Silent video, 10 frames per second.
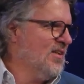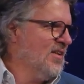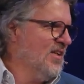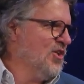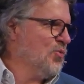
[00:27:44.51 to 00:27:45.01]

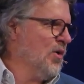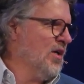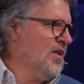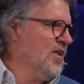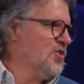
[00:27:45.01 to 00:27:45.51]
it is what it
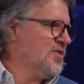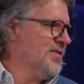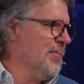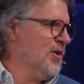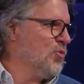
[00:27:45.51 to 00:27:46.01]
is,
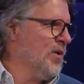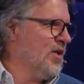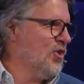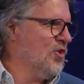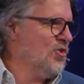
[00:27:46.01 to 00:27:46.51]
not much we
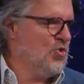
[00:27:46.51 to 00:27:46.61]
can